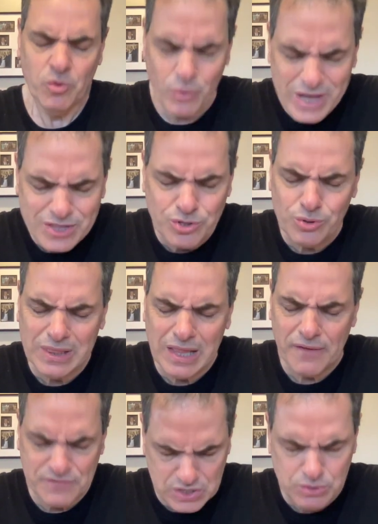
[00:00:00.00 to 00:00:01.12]
We do
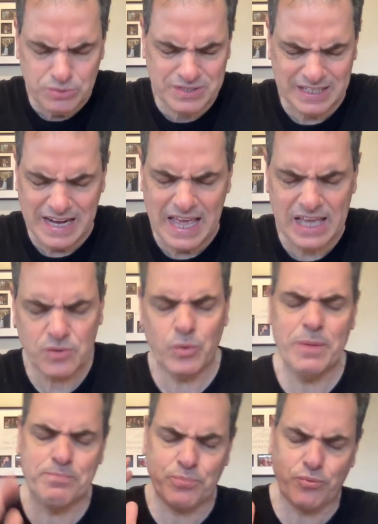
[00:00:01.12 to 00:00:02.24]
love you today and
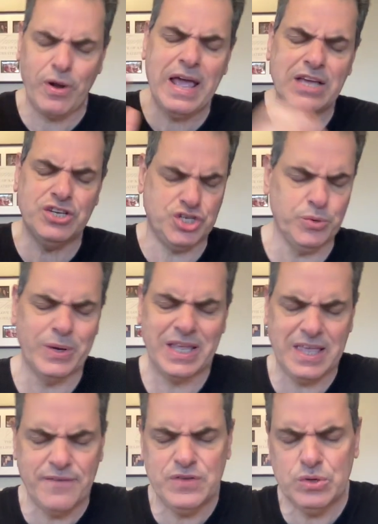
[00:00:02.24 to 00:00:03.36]
we praise you and
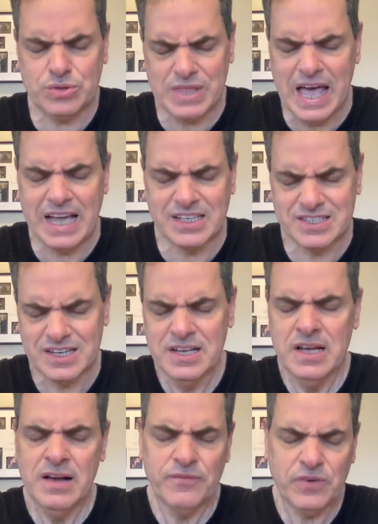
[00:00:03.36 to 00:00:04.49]
give you thanks
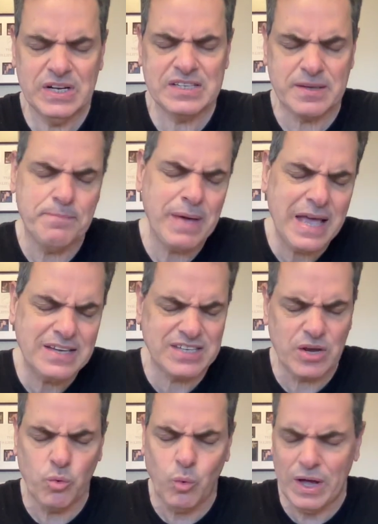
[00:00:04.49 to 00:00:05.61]
for this
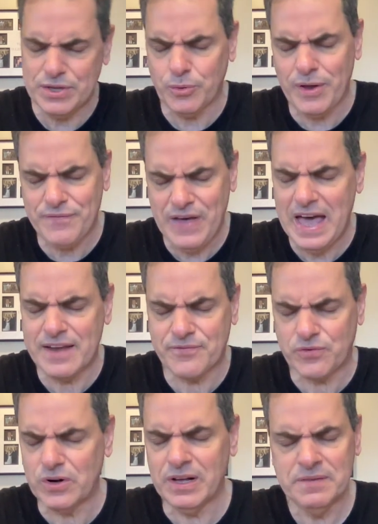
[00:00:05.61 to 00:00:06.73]
amazing weather we've had
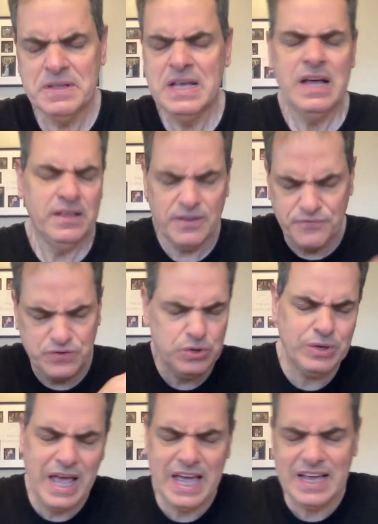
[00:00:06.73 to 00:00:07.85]
for uh, the
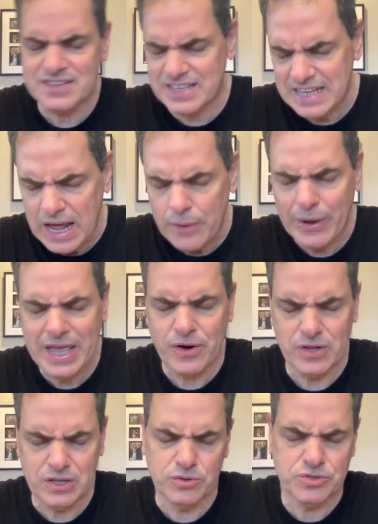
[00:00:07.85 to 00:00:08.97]
few days. And now I
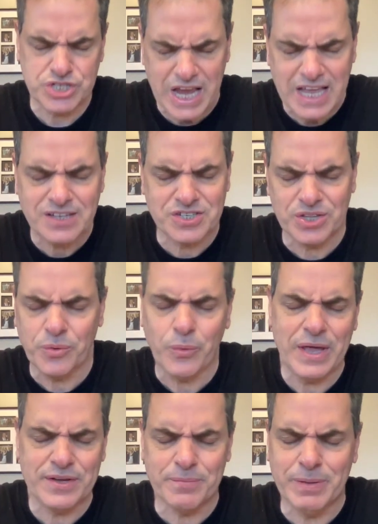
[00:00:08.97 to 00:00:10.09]
hear a little change in the
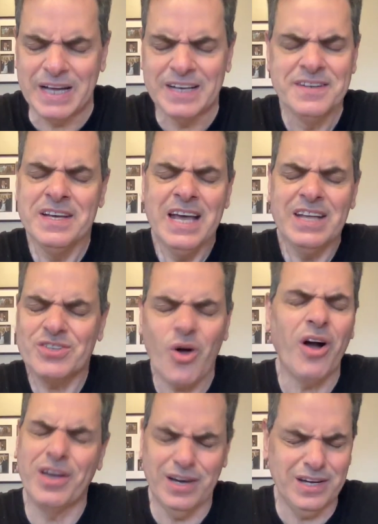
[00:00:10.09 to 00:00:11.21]
weather, but it's
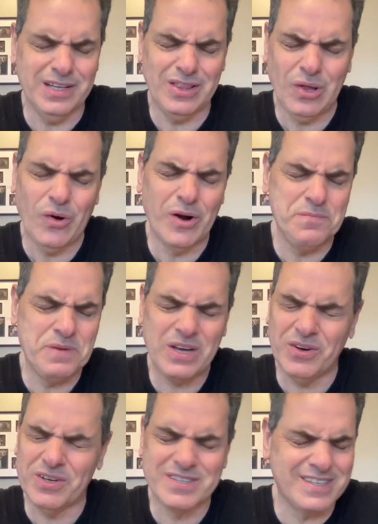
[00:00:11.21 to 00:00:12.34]
all good, Lord,
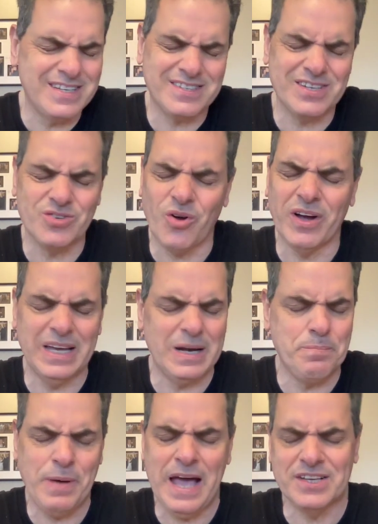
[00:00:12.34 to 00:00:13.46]
because this is all going to
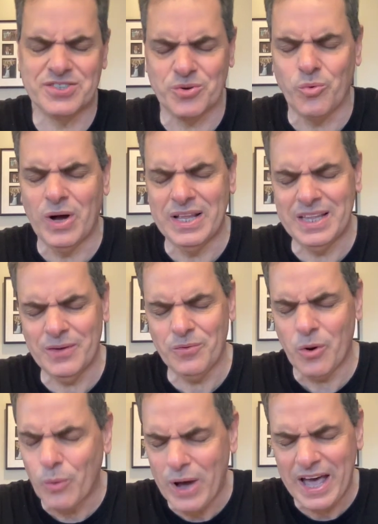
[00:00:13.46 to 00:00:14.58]
pass
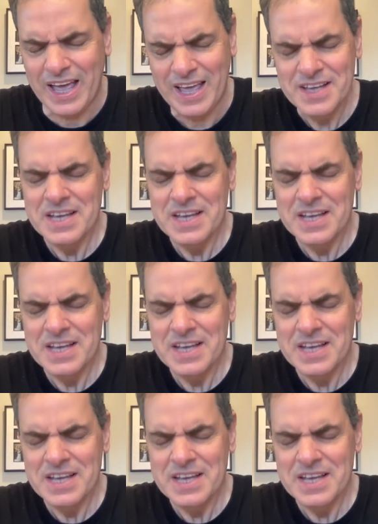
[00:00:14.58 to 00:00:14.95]
away.